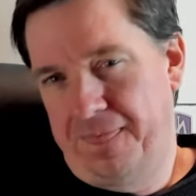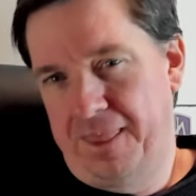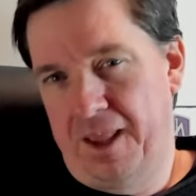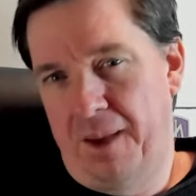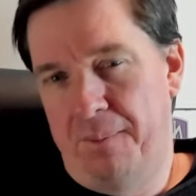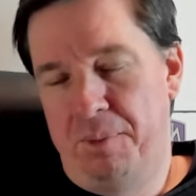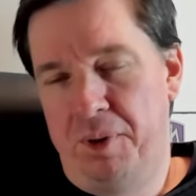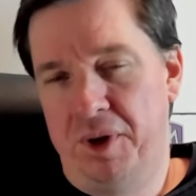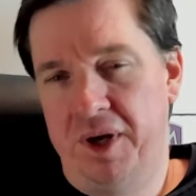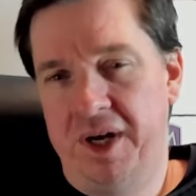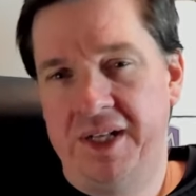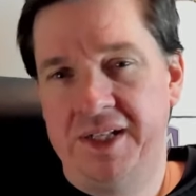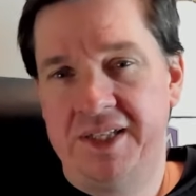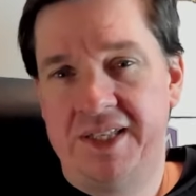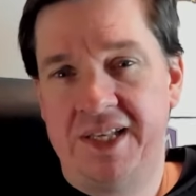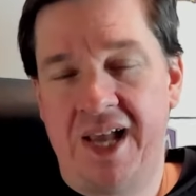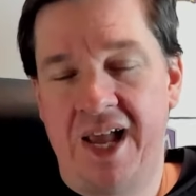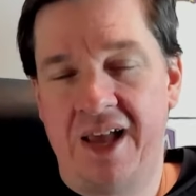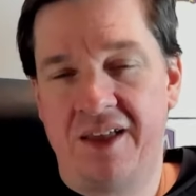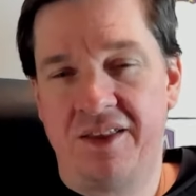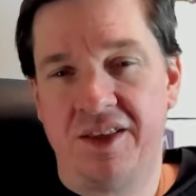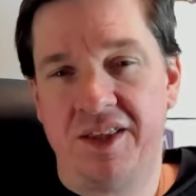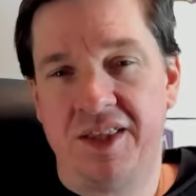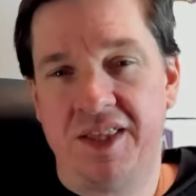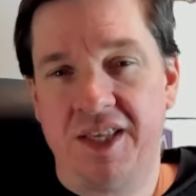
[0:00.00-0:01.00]
putting
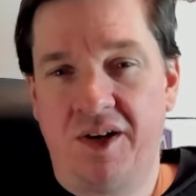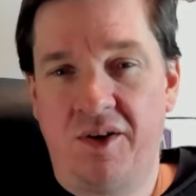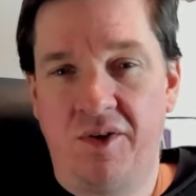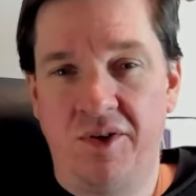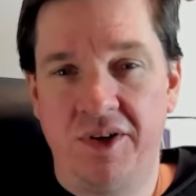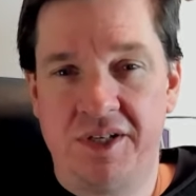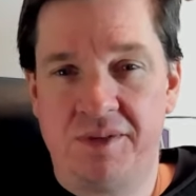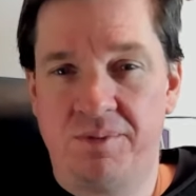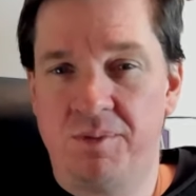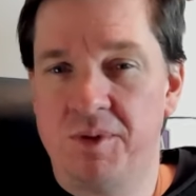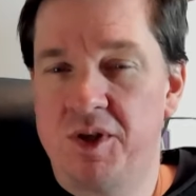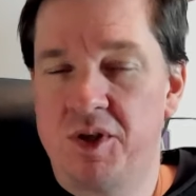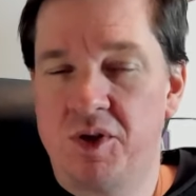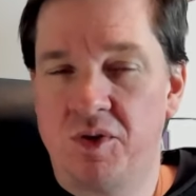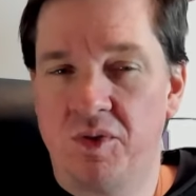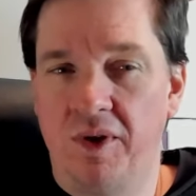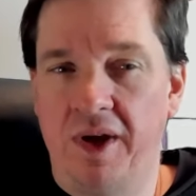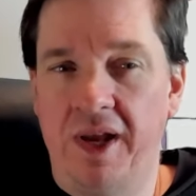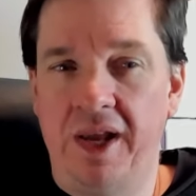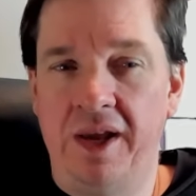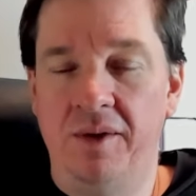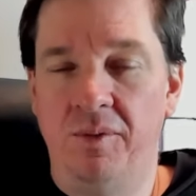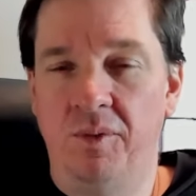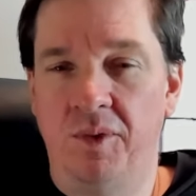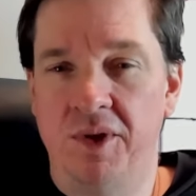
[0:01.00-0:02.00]
together the Christmas
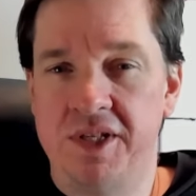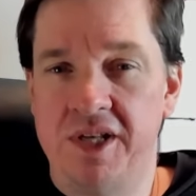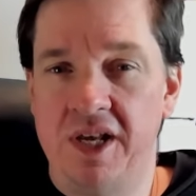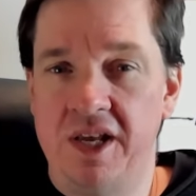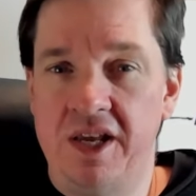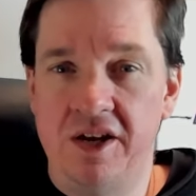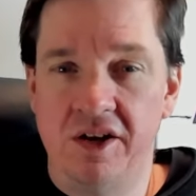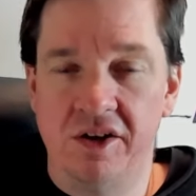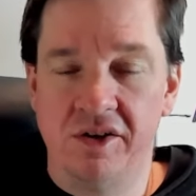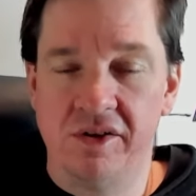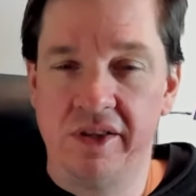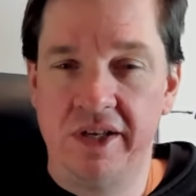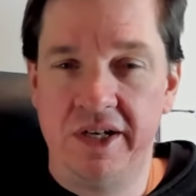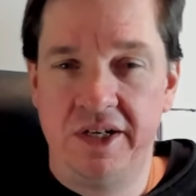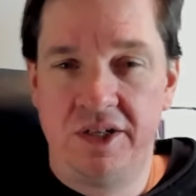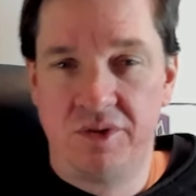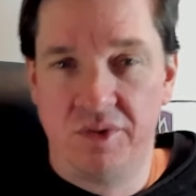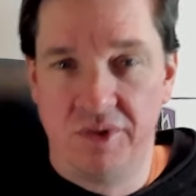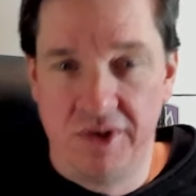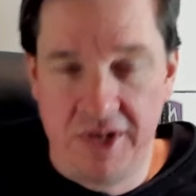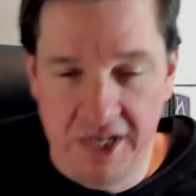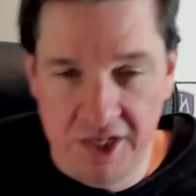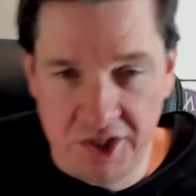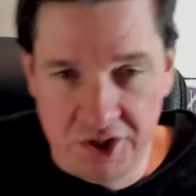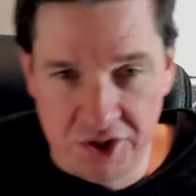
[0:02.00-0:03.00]
tree was a yearly
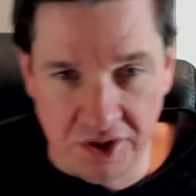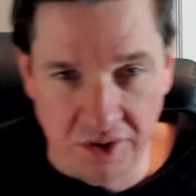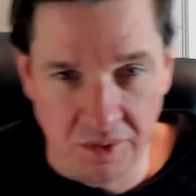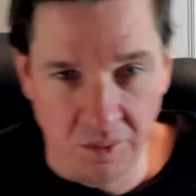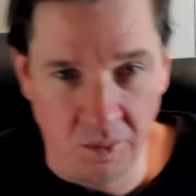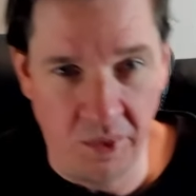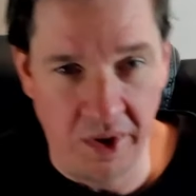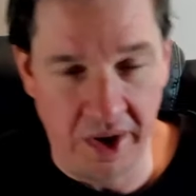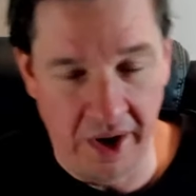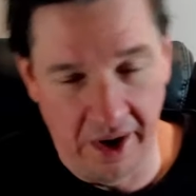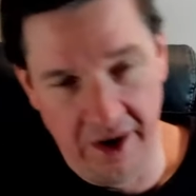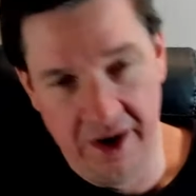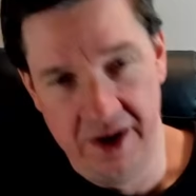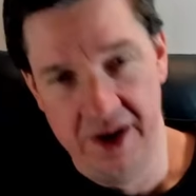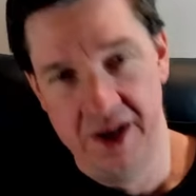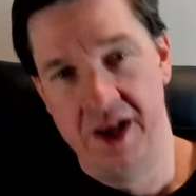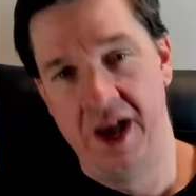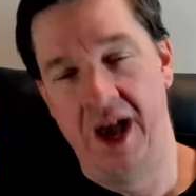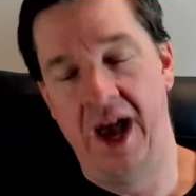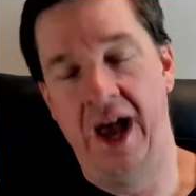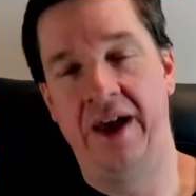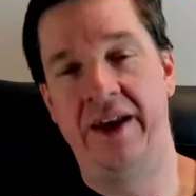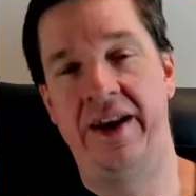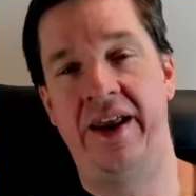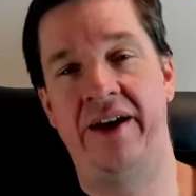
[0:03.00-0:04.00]
tradition where
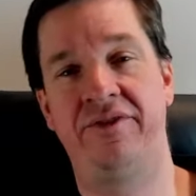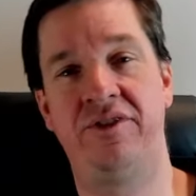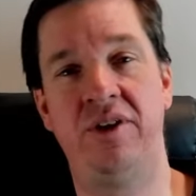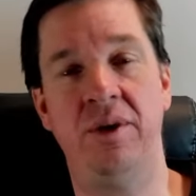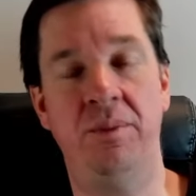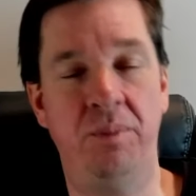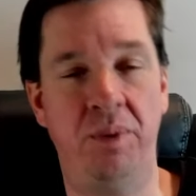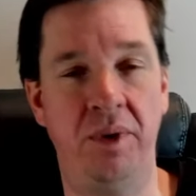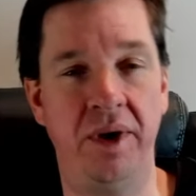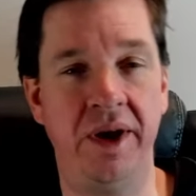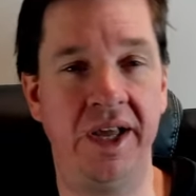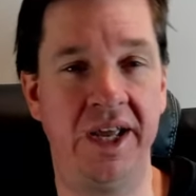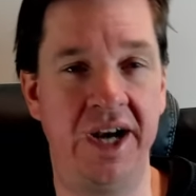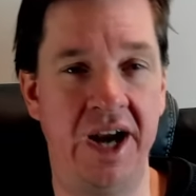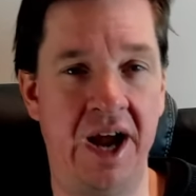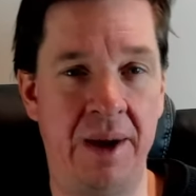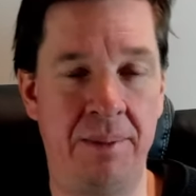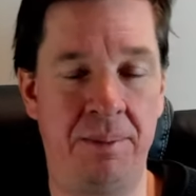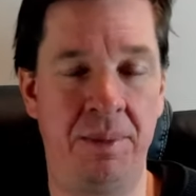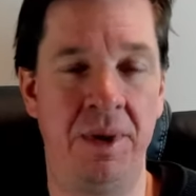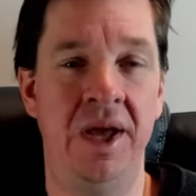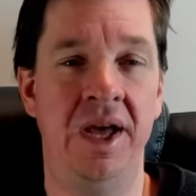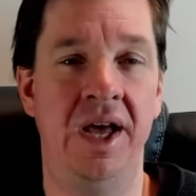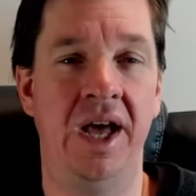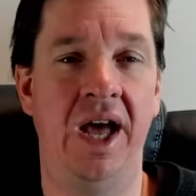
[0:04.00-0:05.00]
I'd have to bring it
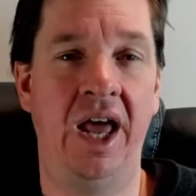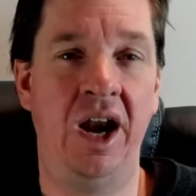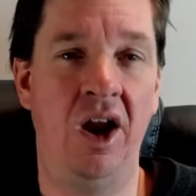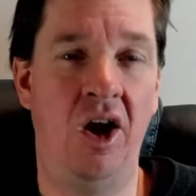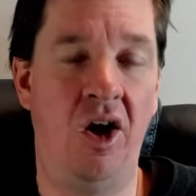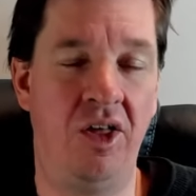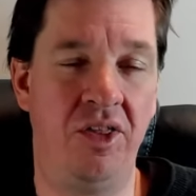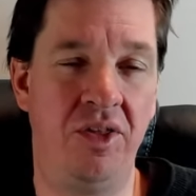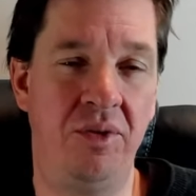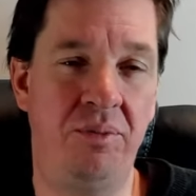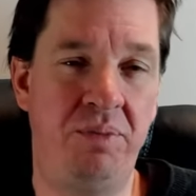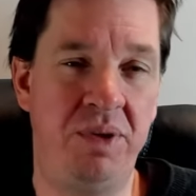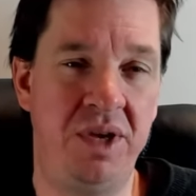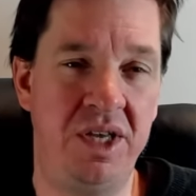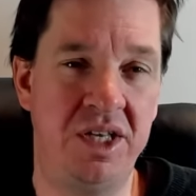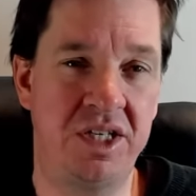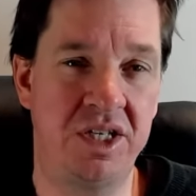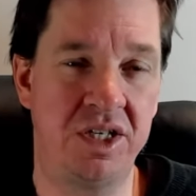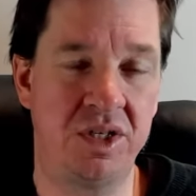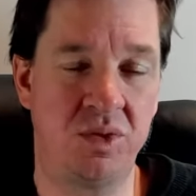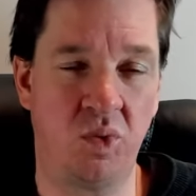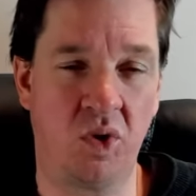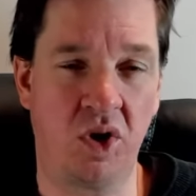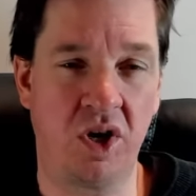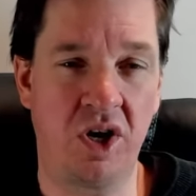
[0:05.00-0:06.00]
up and all the
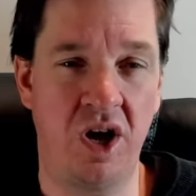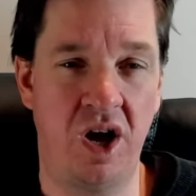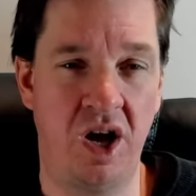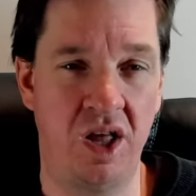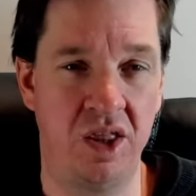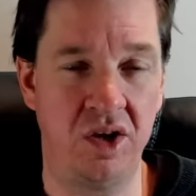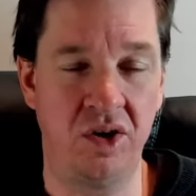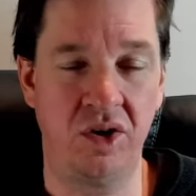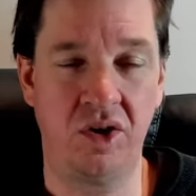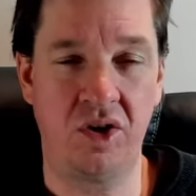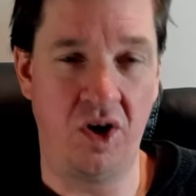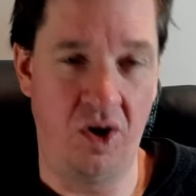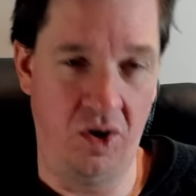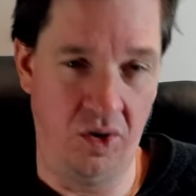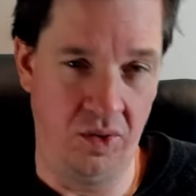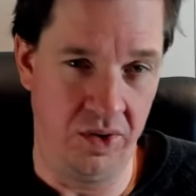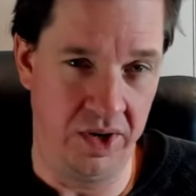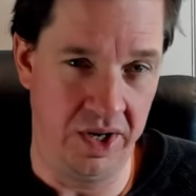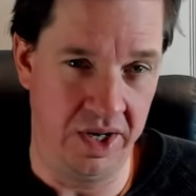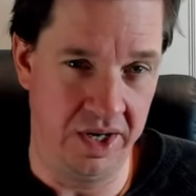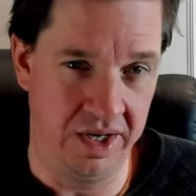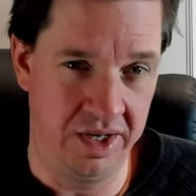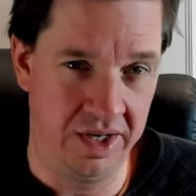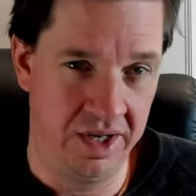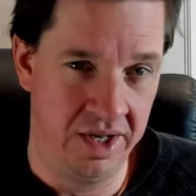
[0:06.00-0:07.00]
pieces were color
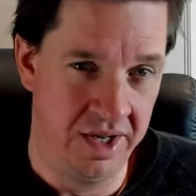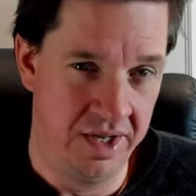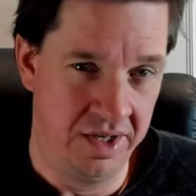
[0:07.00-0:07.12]
coded.